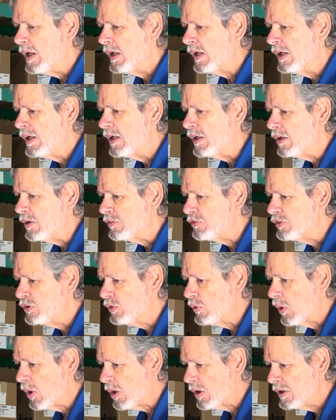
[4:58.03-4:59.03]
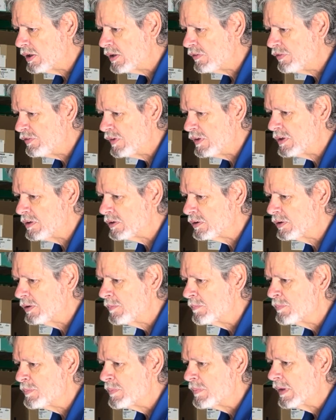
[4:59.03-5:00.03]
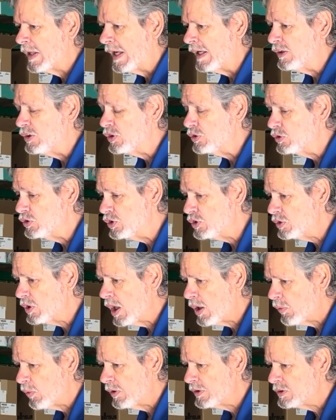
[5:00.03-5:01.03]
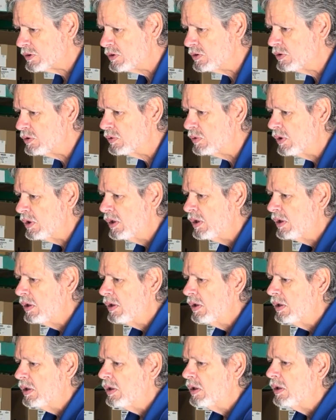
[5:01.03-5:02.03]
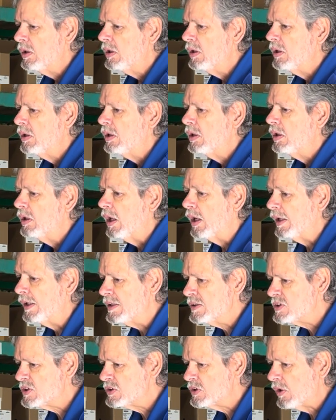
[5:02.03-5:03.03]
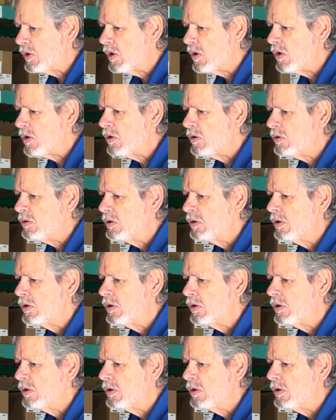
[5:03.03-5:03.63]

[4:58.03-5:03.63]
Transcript: if you are in the field and you do not want to uninstall